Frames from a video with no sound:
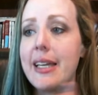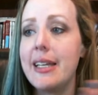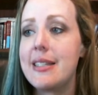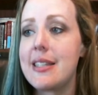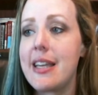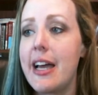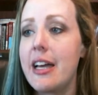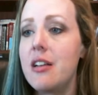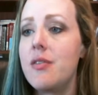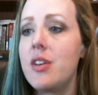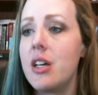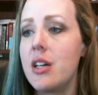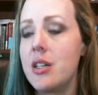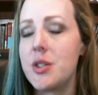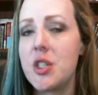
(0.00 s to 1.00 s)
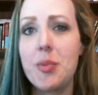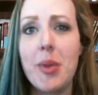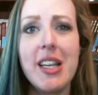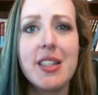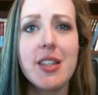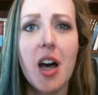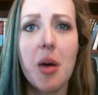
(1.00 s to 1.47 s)
it's kind of a
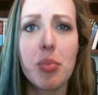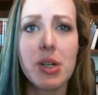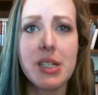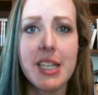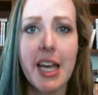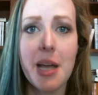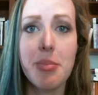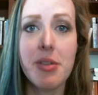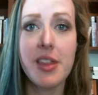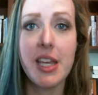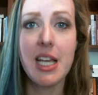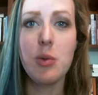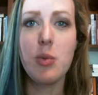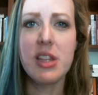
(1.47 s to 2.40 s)
space opera type thing